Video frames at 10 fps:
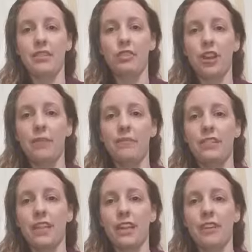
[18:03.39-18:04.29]
a drop
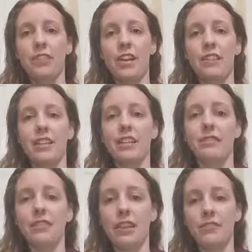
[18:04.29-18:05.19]
down and then
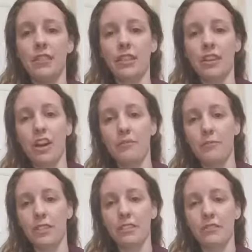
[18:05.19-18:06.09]
a leveling off
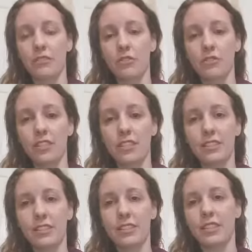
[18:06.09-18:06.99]
because of social
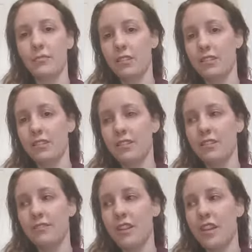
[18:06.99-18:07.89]
distancing and because
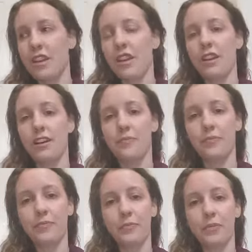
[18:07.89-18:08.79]
of
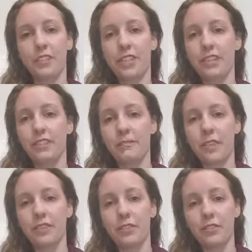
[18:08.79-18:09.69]
protective
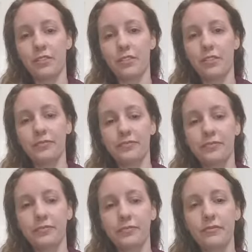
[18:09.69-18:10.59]
measures. So
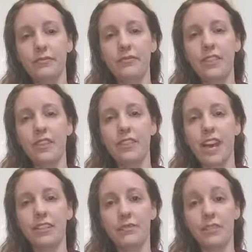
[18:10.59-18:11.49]

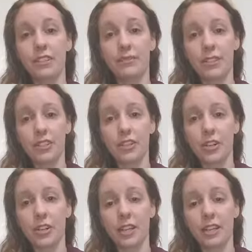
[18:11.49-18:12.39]
that is really
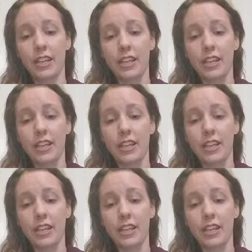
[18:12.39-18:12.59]
reassuring.